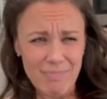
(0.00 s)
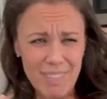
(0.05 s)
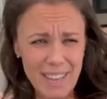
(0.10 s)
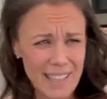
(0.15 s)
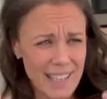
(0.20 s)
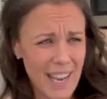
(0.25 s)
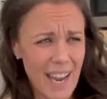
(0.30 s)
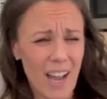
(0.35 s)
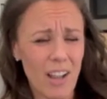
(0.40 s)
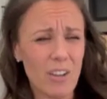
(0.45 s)

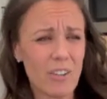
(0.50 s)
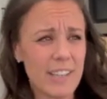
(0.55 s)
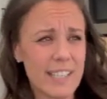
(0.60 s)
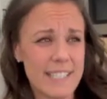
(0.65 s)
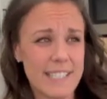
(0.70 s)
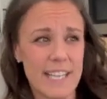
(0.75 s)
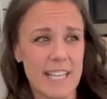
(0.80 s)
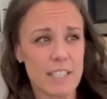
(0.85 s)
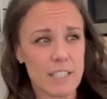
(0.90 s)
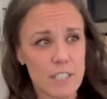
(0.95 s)
calorie
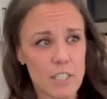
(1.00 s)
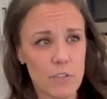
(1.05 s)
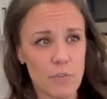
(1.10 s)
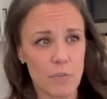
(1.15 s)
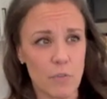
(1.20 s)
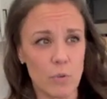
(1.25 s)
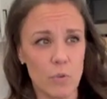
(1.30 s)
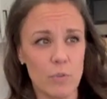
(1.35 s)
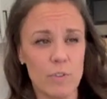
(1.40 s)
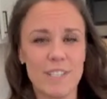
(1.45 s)
dense
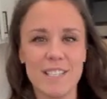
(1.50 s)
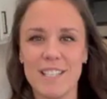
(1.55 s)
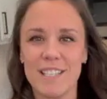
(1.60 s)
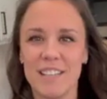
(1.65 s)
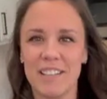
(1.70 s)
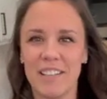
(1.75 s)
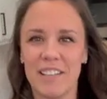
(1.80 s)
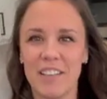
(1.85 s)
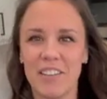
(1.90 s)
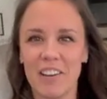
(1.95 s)
foods,
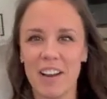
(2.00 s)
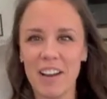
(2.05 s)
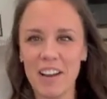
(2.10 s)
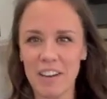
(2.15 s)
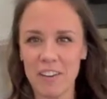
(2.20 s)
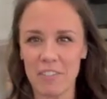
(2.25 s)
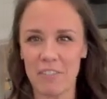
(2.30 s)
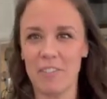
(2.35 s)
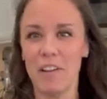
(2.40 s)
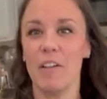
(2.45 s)
you're not
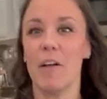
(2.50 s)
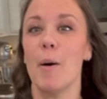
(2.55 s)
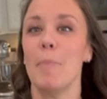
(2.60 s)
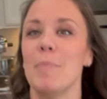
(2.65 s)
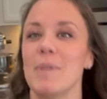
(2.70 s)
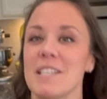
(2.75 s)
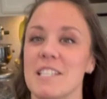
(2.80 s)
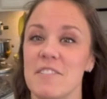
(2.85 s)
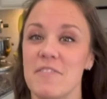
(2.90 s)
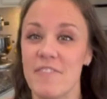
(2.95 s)
gonna fill
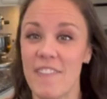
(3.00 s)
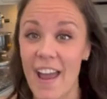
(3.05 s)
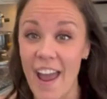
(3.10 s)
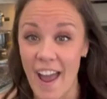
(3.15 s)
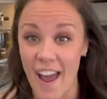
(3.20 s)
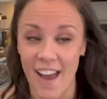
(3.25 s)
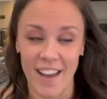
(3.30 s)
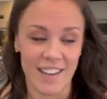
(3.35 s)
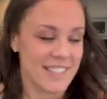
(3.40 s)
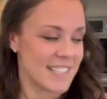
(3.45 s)
up as
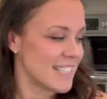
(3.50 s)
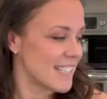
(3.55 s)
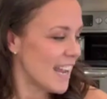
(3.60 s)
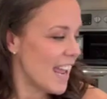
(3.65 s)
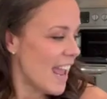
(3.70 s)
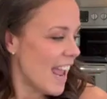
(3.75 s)
fast